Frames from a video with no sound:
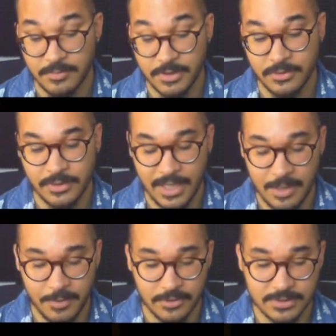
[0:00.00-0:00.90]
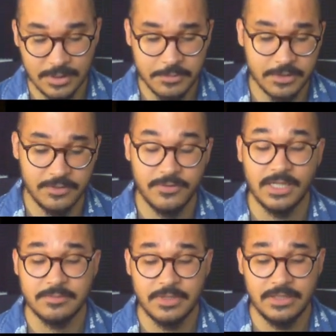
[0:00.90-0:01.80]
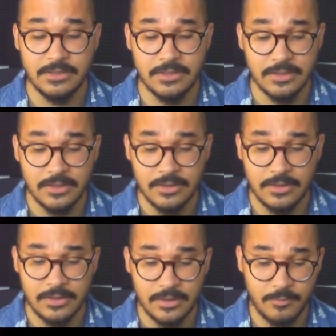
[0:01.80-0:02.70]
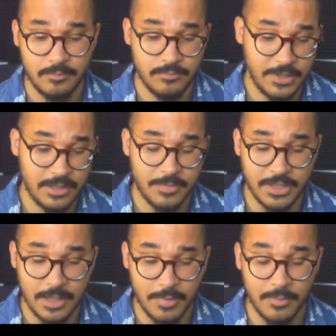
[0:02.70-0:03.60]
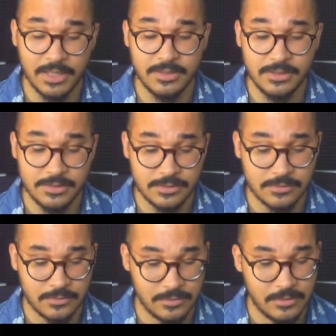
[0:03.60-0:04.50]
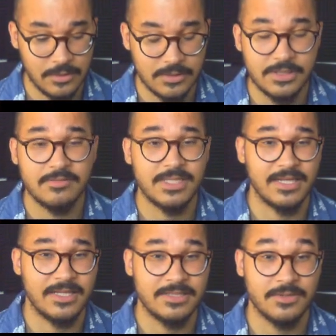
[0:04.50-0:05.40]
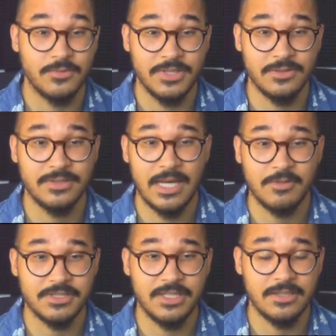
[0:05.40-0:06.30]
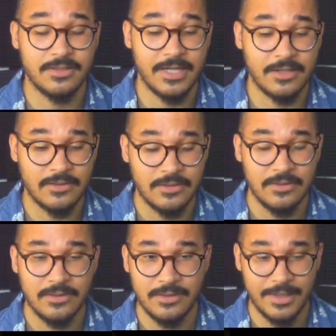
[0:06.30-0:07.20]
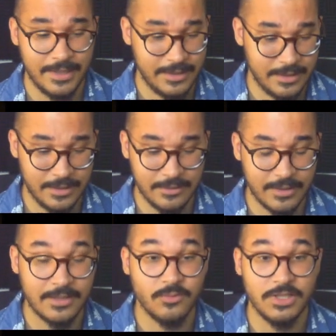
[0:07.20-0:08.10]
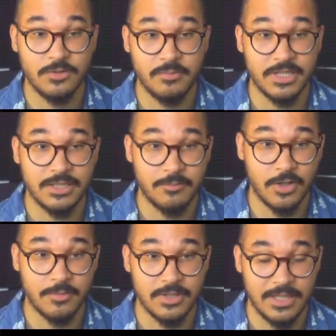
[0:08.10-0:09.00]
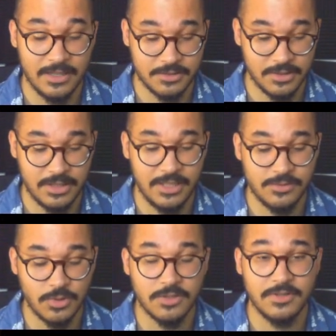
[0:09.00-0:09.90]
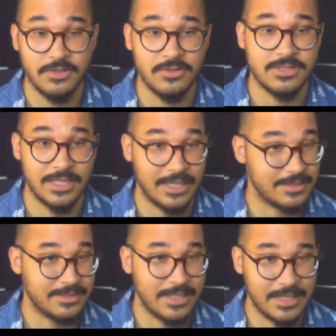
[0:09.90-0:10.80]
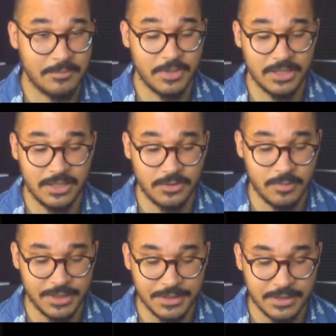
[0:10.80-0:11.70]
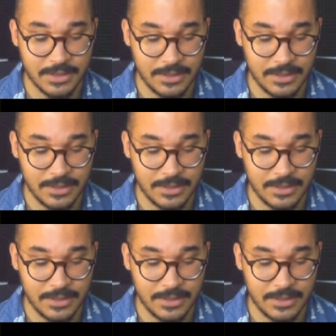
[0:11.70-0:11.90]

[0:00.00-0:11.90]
pretty good AP consumption if you ask me. Yeah, pretty happy about this. Seems like he's a real damage dealer now, and can't wait to build him properly. Actually, he's one of the units, as I said, I'm pretty keen to build